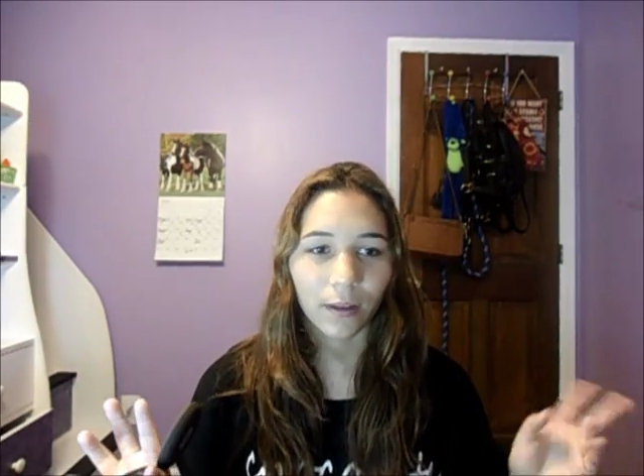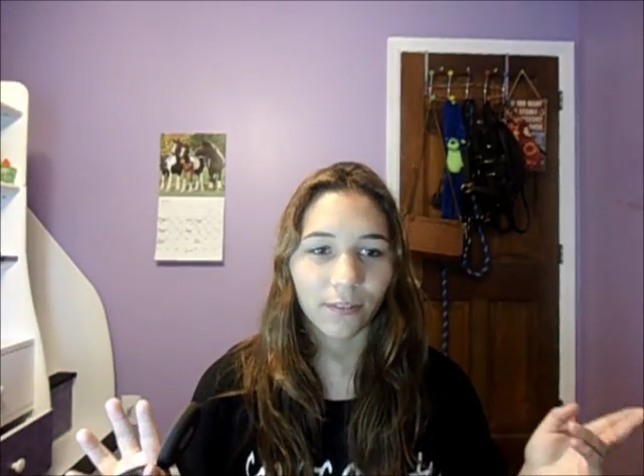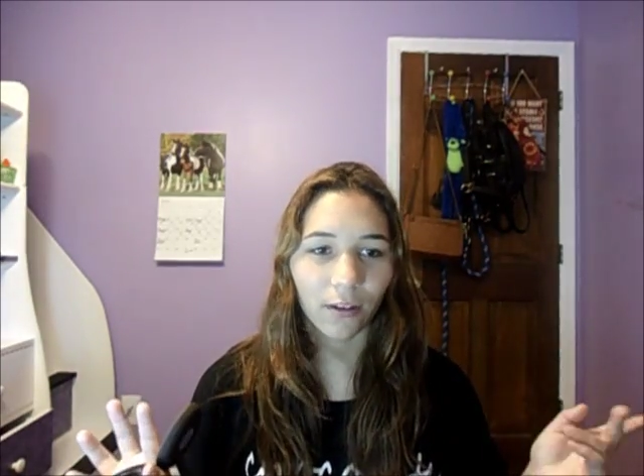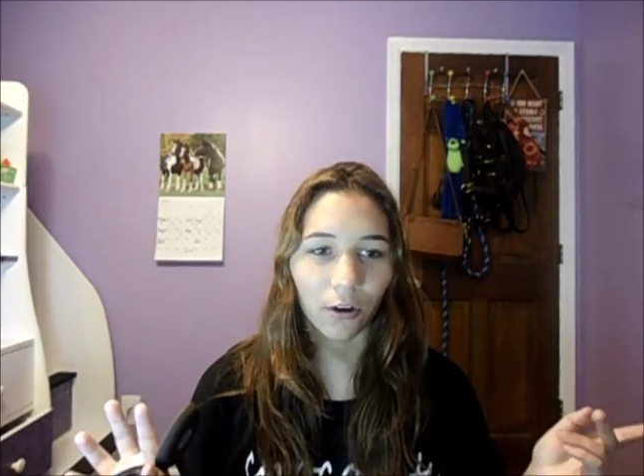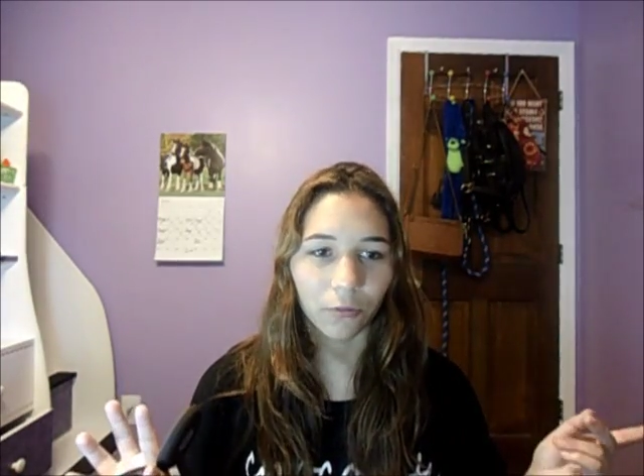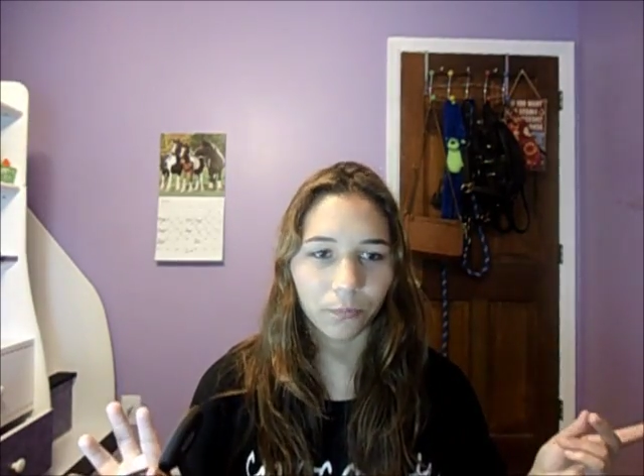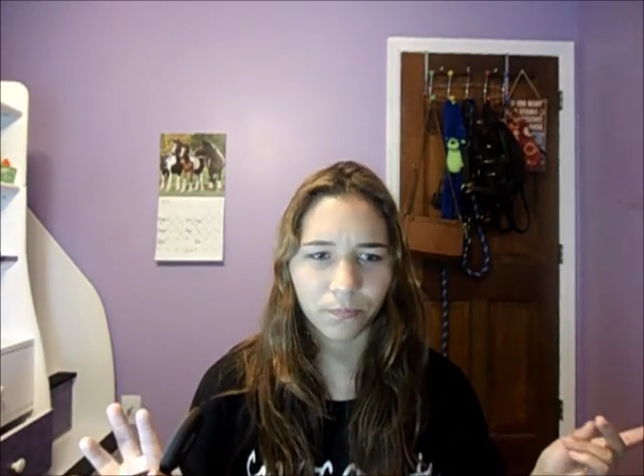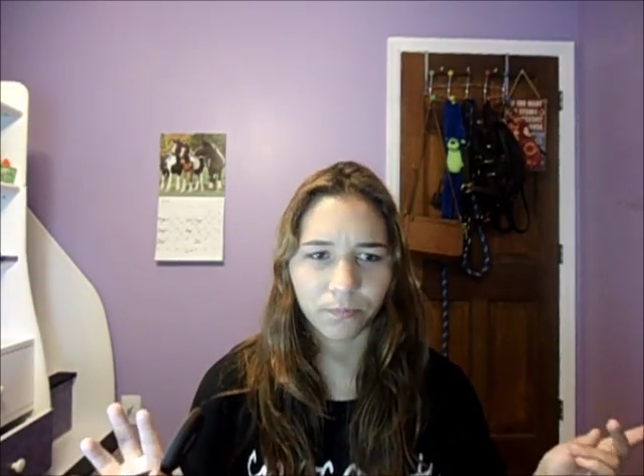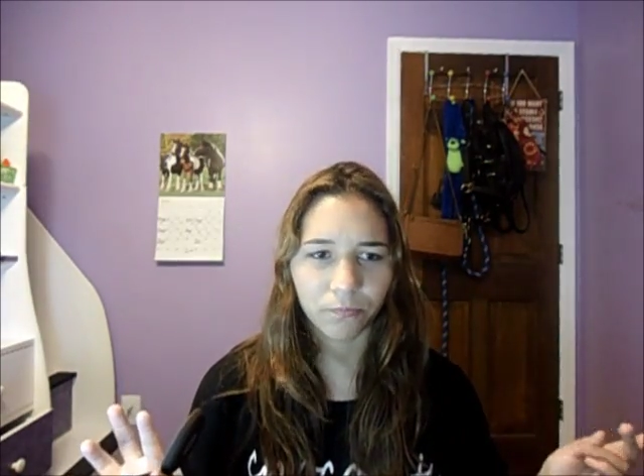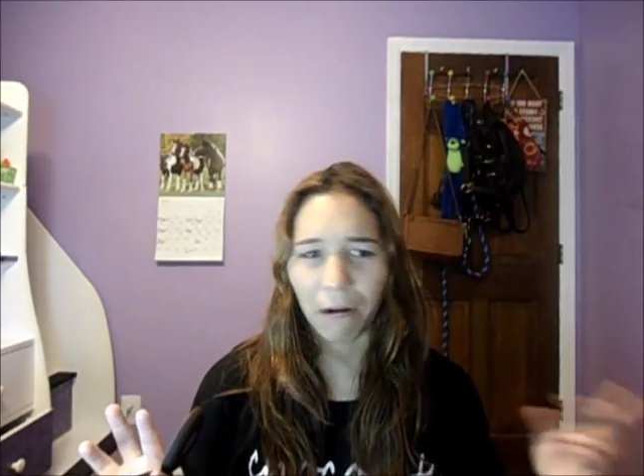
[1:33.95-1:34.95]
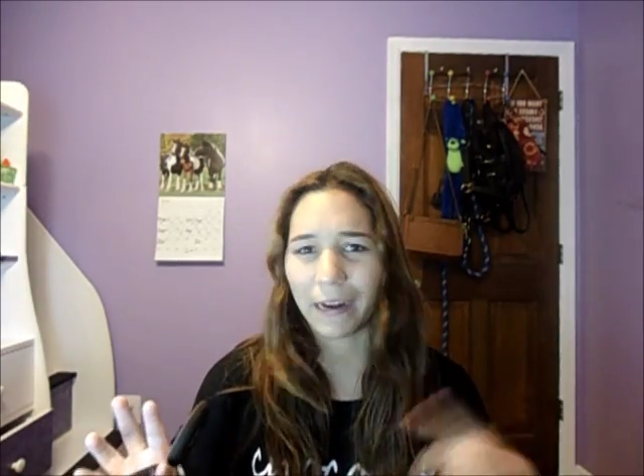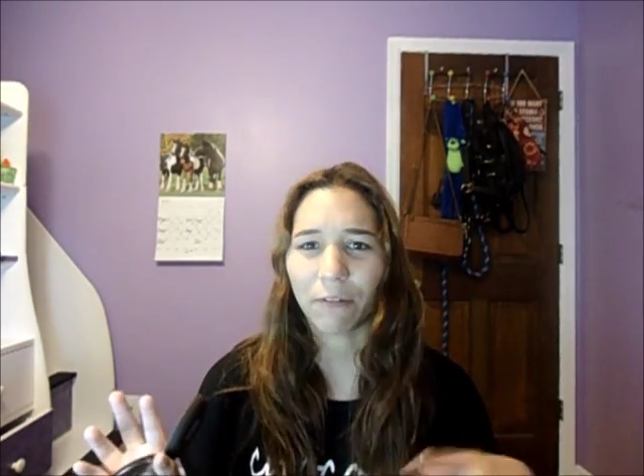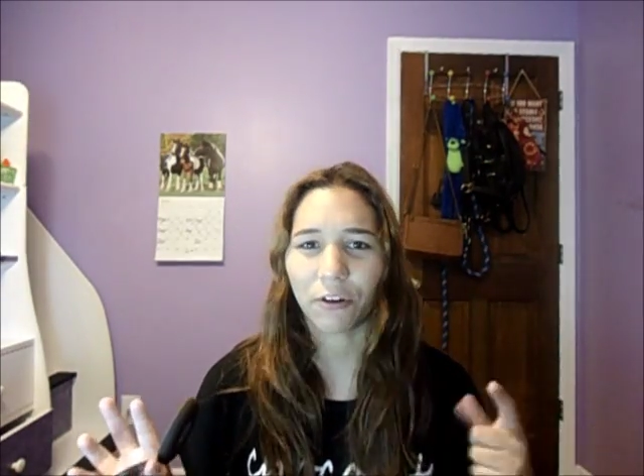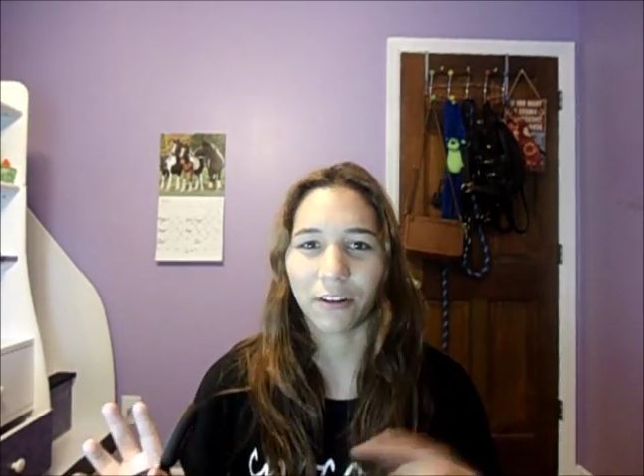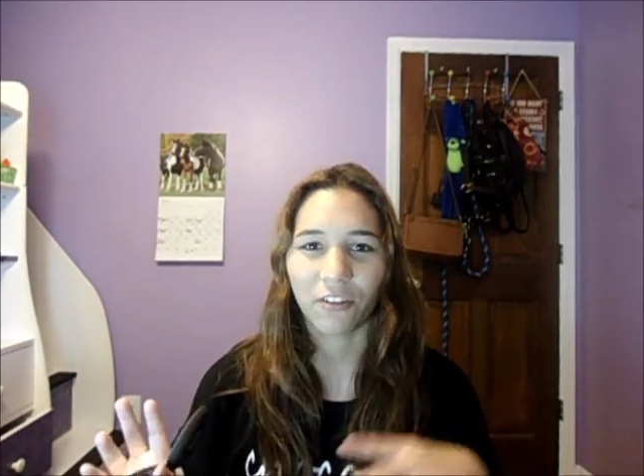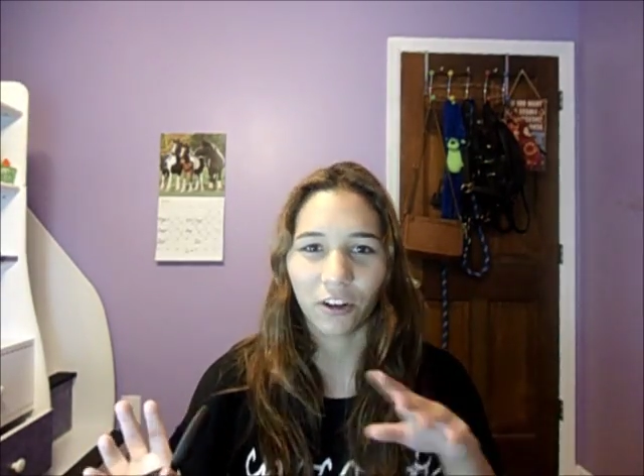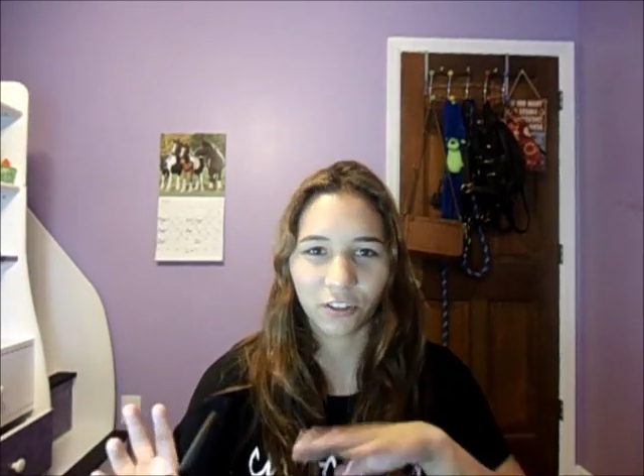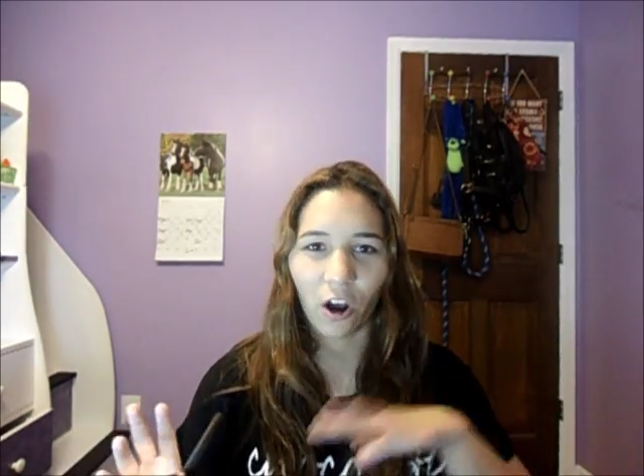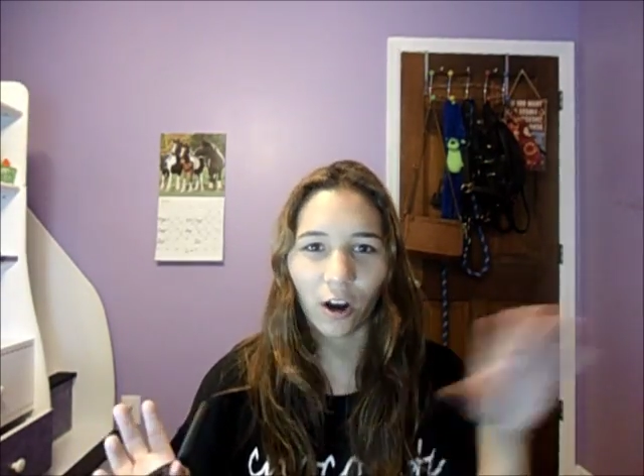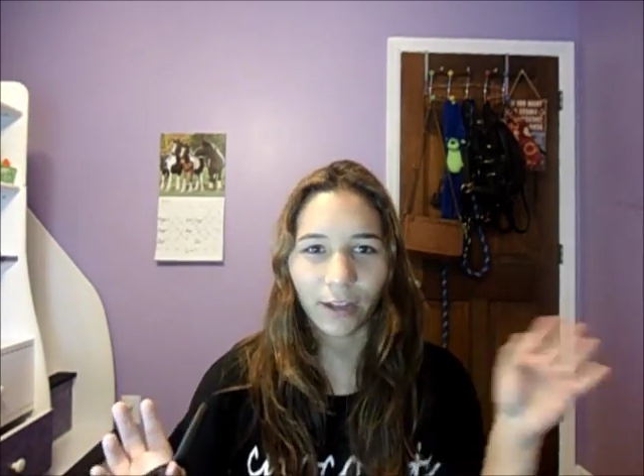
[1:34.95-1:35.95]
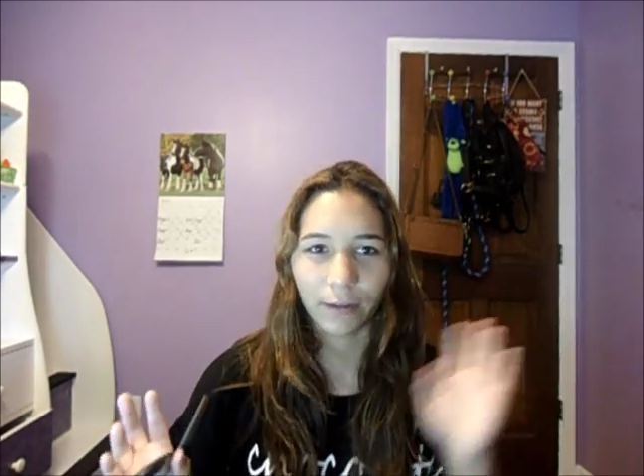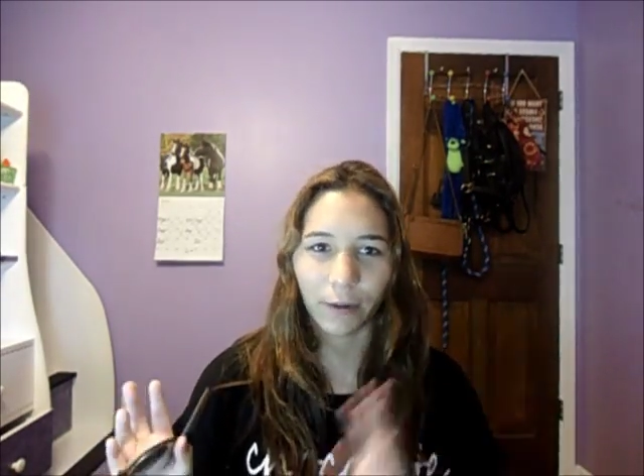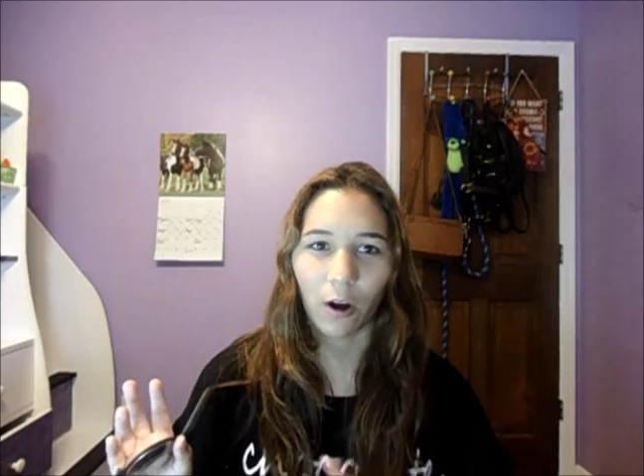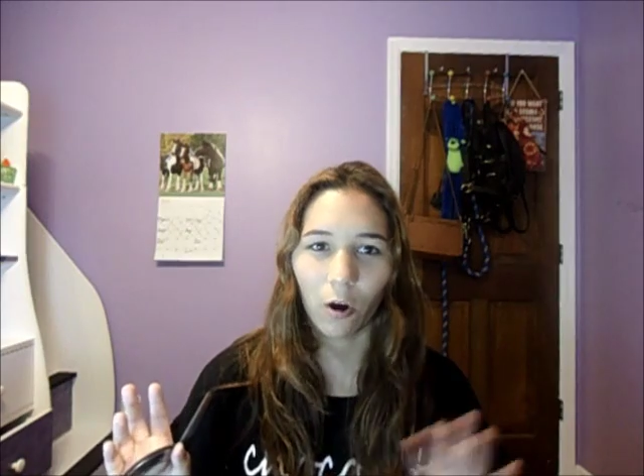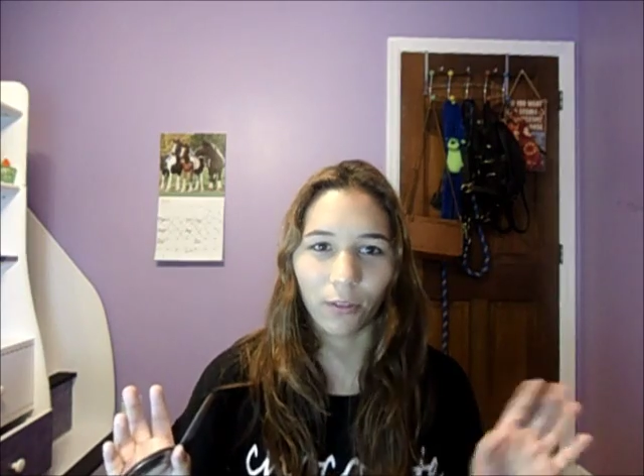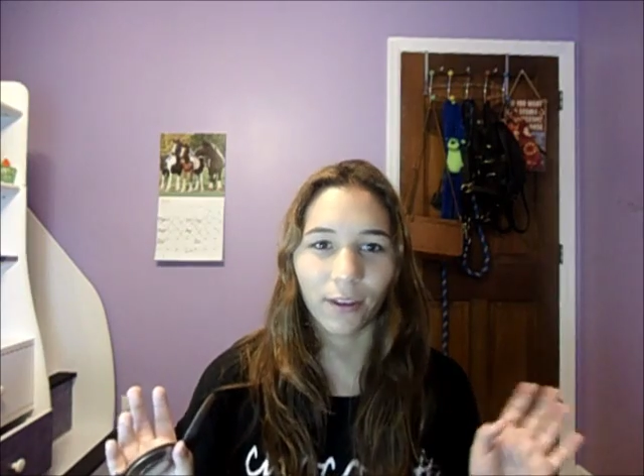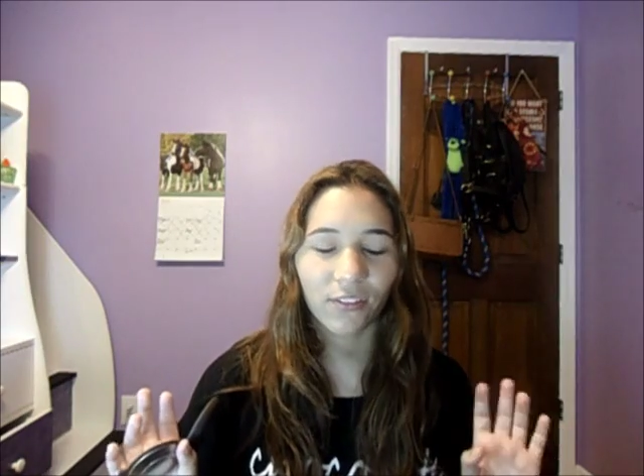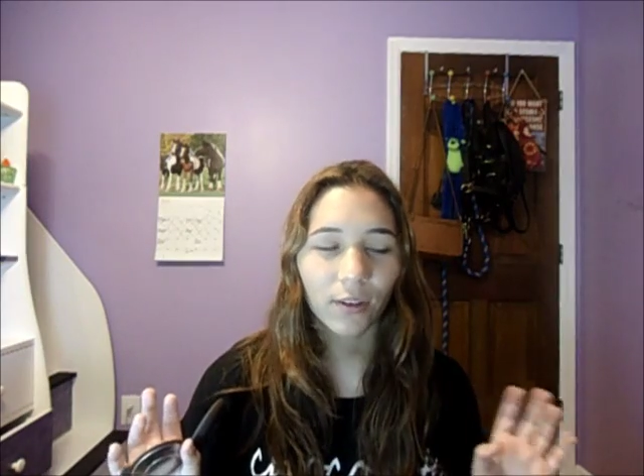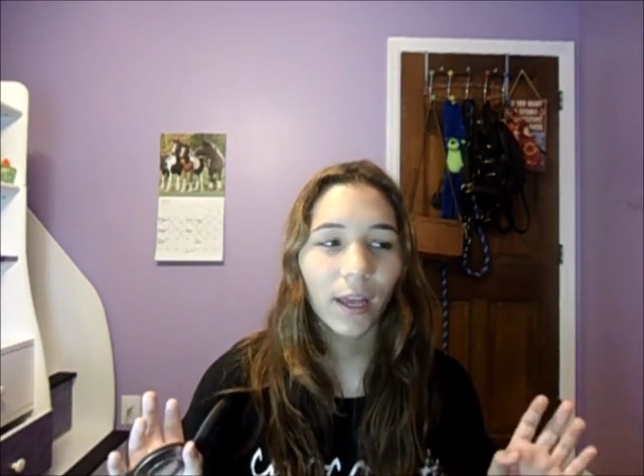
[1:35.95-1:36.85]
So right after I start talking about all this,